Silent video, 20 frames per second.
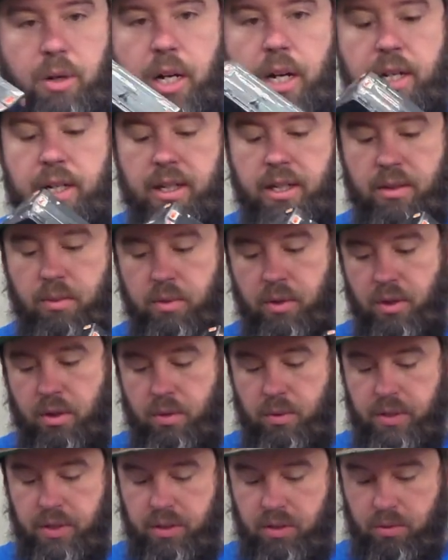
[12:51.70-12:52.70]
body we're
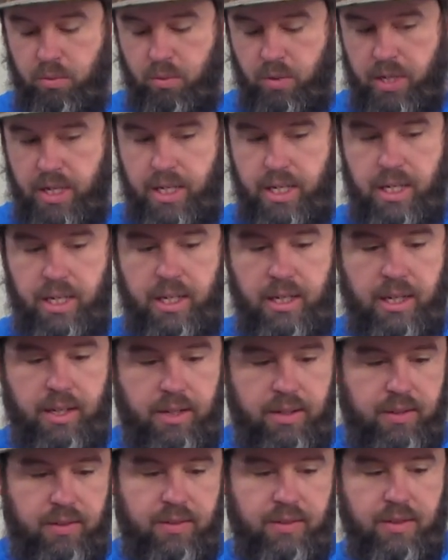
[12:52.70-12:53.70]
going to weigh
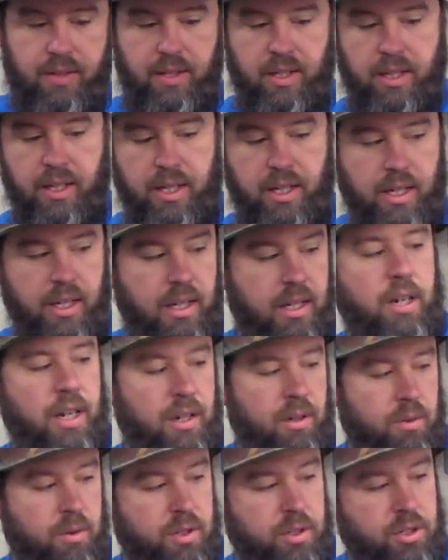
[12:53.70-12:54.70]
is the
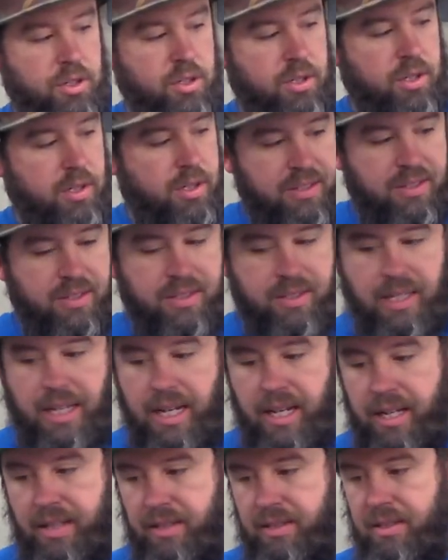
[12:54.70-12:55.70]
Vanquish
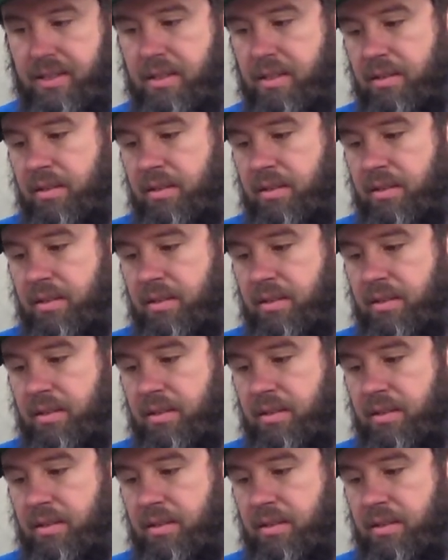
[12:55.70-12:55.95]
stance.